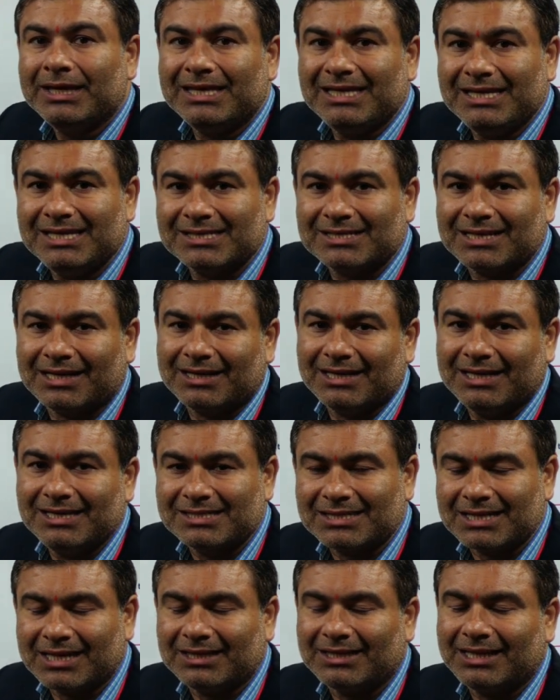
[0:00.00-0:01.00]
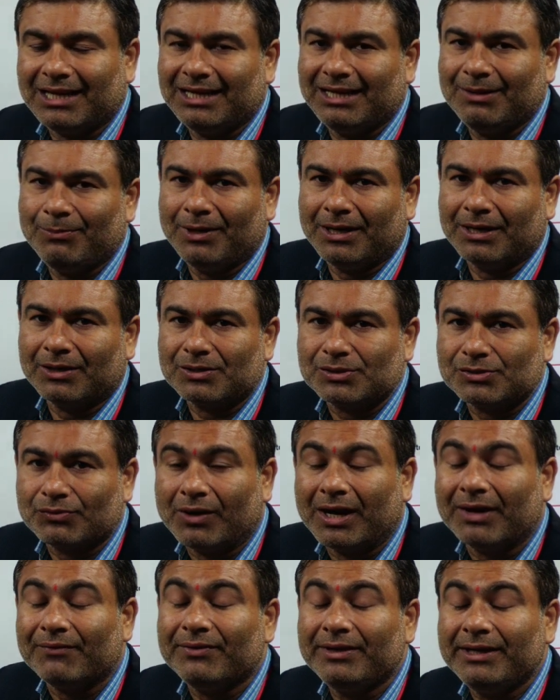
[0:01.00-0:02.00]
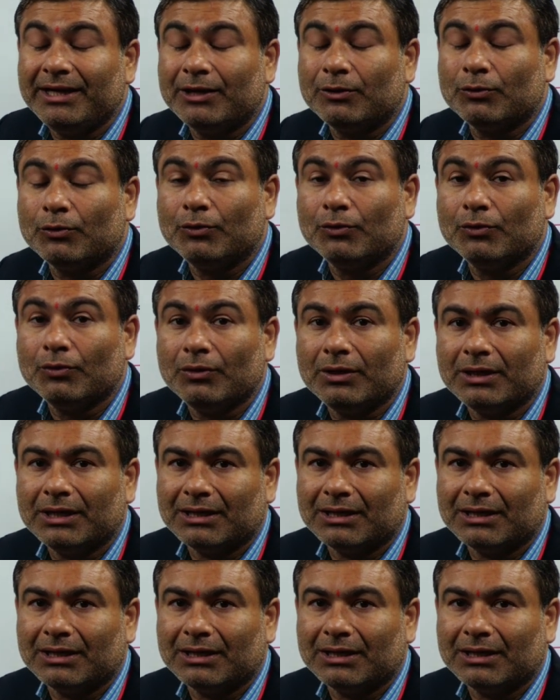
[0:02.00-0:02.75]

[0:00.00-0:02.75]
insert the element. So what we need to do?